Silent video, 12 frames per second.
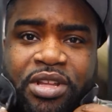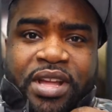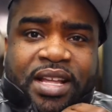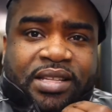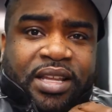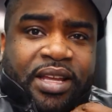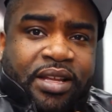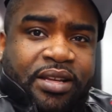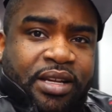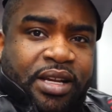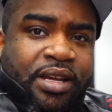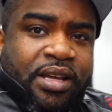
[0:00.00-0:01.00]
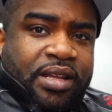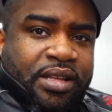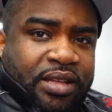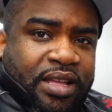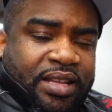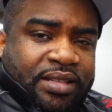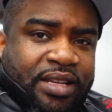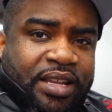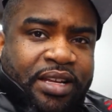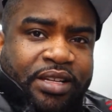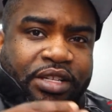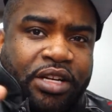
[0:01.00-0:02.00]
you guys can't
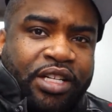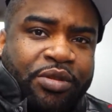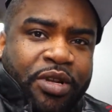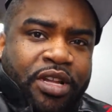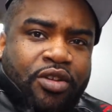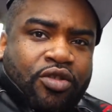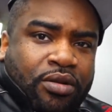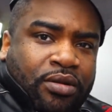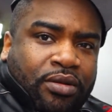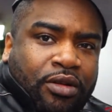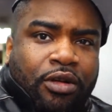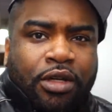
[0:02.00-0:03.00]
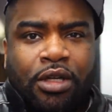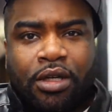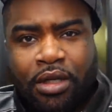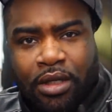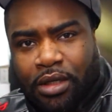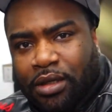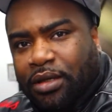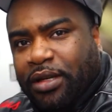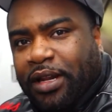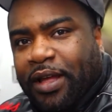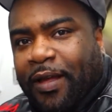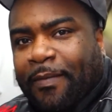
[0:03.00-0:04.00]
judge me. Look
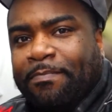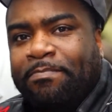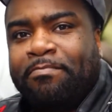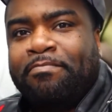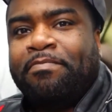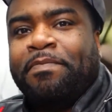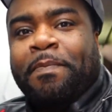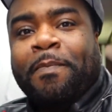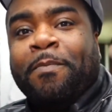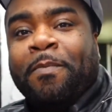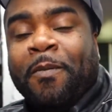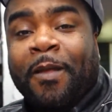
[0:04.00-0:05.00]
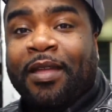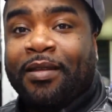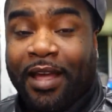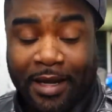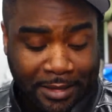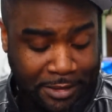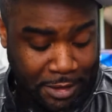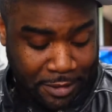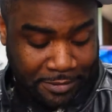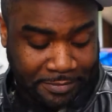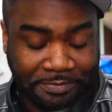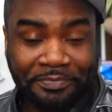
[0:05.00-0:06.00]
at that. Yeah.
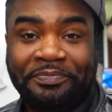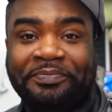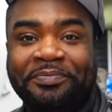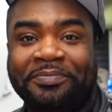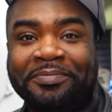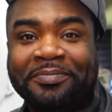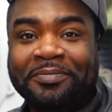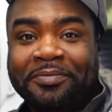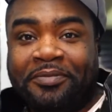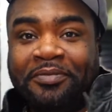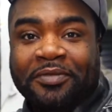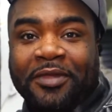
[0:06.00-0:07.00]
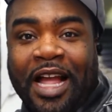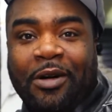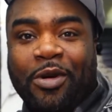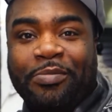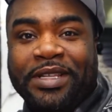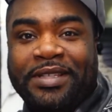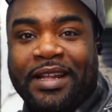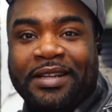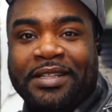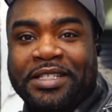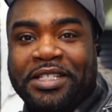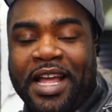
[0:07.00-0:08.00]
So I will be
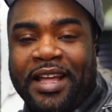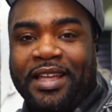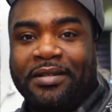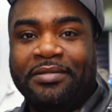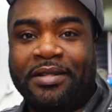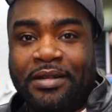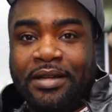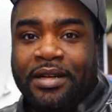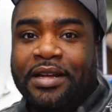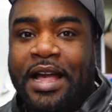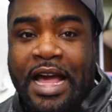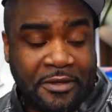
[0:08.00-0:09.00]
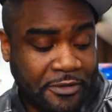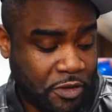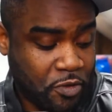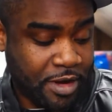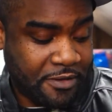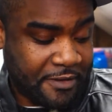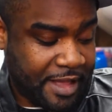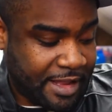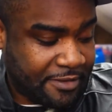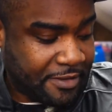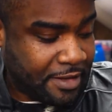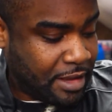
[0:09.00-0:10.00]
selling this jacket. Got it for $25.